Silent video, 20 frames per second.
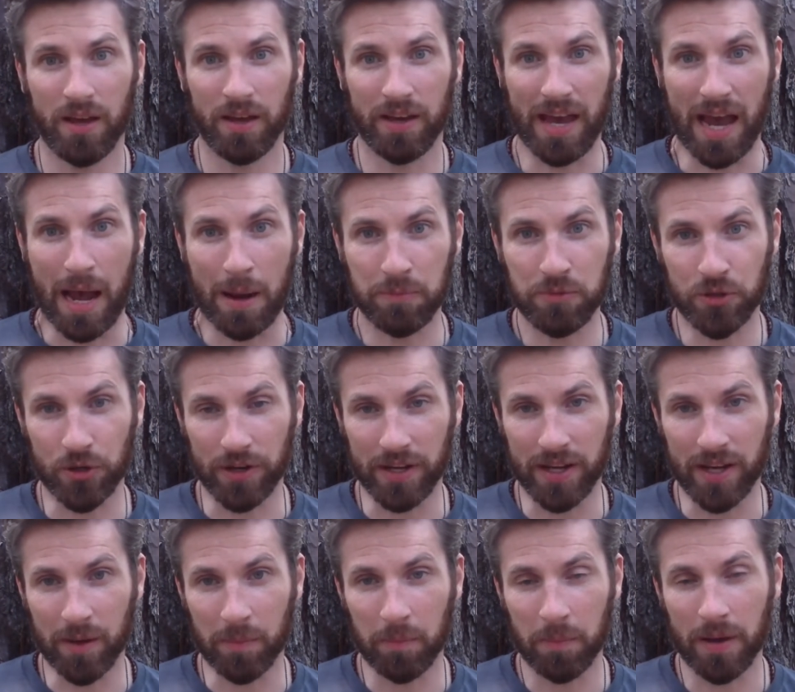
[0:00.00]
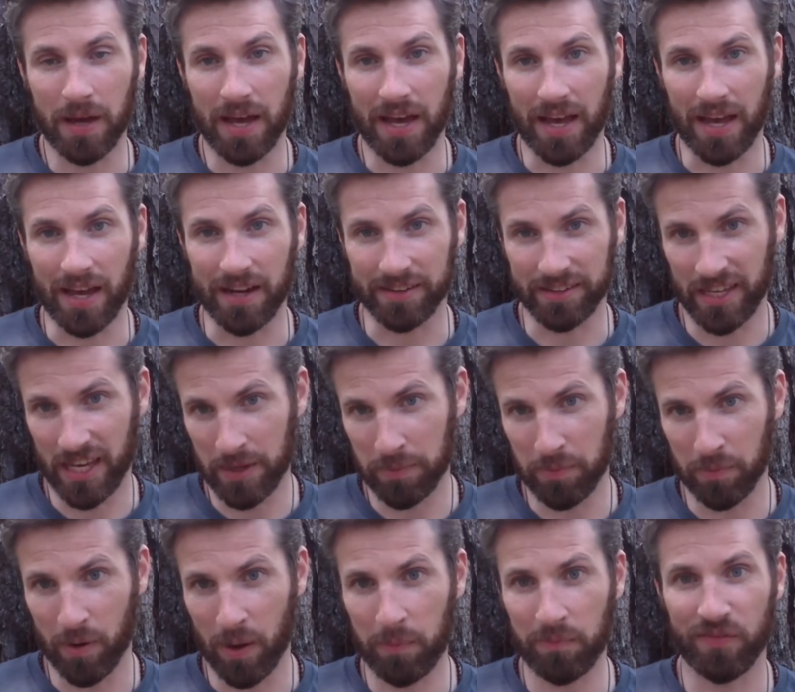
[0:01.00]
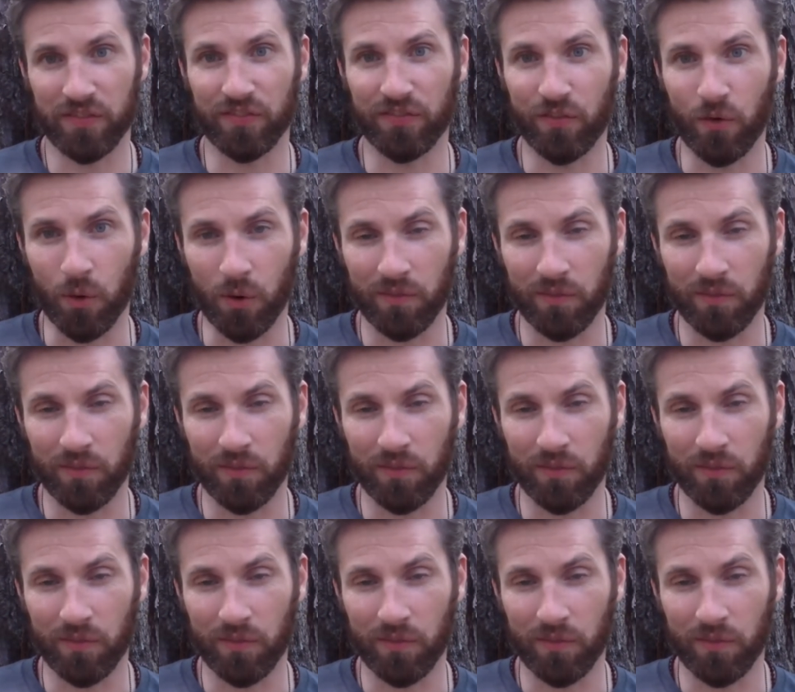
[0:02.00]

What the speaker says: capture him and keep him up for 4 or